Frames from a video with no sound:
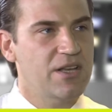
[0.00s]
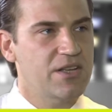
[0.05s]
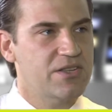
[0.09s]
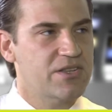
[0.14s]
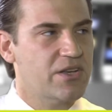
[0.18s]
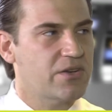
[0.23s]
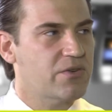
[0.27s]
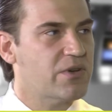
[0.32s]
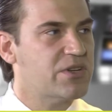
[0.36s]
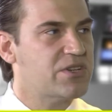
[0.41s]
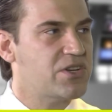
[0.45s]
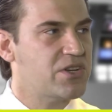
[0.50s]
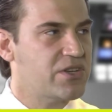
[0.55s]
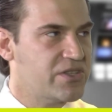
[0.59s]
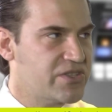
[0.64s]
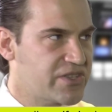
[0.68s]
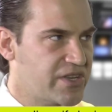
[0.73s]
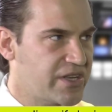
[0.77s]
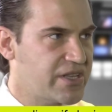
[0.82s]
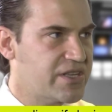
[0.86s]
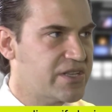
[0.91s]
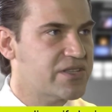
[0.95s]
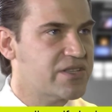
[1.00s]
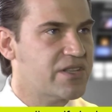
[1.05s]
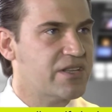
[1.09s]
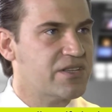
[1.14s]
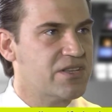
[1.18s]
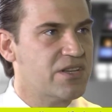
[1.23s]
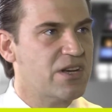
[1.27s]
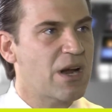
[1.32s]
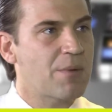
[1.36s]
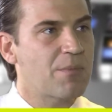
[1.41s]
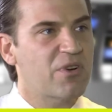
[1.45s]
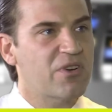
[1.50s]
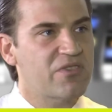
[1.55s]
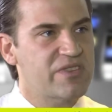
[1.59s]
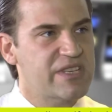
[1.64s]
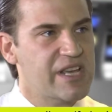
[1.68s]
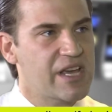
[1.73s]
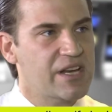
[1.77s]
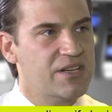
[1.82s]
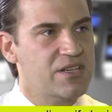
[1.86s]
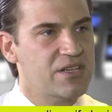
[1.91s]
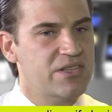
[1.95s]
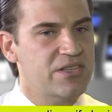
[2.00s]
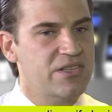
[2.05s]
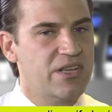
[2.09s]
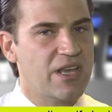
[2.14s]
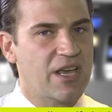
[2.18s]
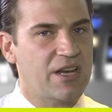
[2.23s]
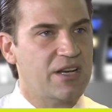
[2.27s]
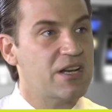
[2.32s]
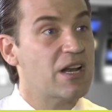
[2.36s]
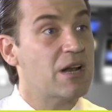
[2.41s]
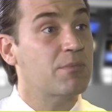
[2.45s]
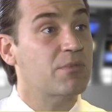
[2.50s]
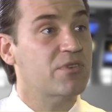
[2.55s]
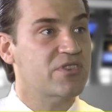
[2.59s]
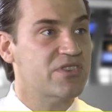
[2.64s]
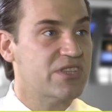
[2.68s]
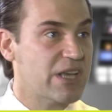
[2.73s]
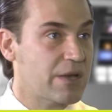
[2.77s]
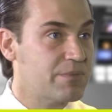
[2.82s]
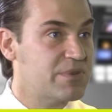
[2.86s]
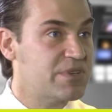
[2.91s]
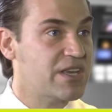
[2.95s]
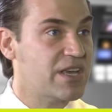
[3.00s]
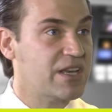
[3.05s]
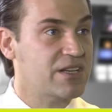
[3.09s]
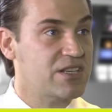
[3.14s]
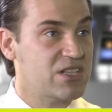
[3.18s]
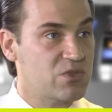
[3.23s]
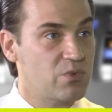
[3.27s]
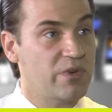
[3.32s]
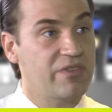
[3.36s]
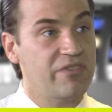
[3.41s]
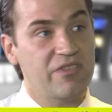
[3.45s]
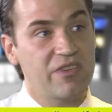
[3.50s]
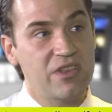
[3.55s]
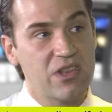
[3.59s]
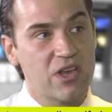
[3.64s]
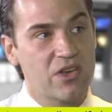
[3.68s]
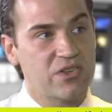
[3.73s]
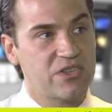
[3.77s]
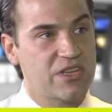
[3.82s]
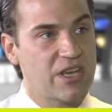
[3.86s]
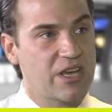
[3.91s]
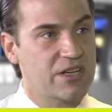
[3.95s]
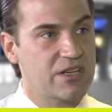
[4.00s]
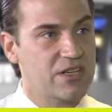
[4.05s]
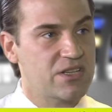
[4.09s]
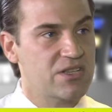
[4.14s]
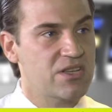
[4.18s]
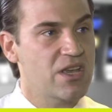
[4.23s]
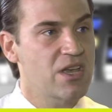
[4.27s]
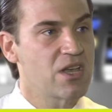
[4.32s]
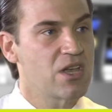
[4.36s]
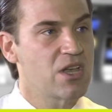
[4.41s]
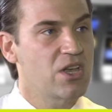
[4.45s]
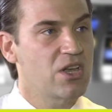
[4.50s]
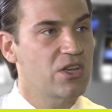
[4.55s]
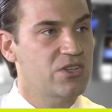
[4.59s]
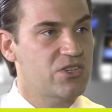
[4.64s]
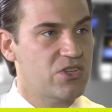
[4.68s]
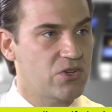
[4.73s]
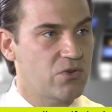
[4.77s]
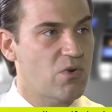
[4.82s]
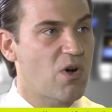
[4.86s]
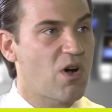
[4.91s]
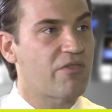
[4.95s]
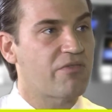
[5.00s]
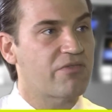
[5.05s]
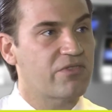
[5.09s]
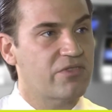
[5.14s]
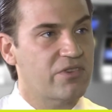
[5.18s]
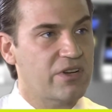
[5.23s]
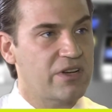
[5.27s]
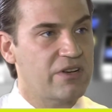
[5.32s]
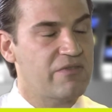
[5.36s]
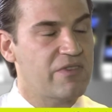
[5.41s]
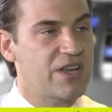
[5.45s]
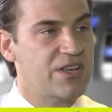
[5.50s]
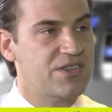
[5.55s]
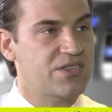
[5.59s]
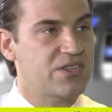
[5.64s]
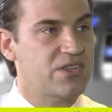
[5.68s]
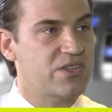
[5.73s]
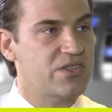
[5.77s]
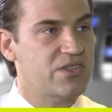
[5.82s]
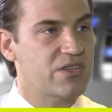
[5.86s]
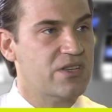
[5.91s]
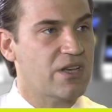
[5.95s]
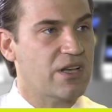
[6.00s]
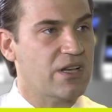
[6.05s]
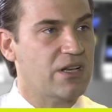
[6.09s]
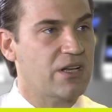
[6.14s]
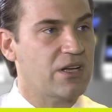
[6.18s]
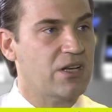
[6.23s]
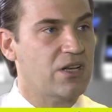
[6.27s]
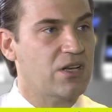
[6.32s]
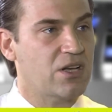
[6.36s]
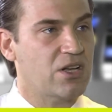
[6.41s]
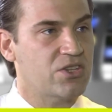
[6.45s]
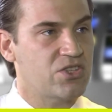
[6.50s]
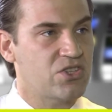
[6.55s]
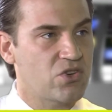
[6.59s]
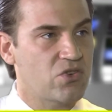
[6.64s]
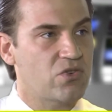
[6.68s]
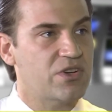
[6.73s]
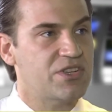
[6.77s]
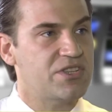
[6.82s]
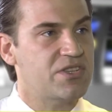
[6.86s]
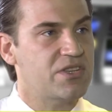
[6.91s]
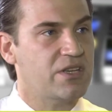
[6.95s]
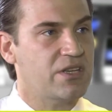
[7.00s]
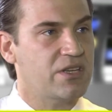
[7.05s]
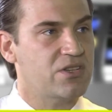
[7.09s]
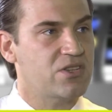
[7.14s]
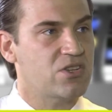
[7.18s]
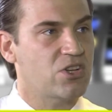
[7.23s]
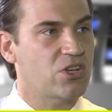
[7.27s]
So as you can see, there's a number of sectors and a number of subsectors within those sectors to offer investors a choice in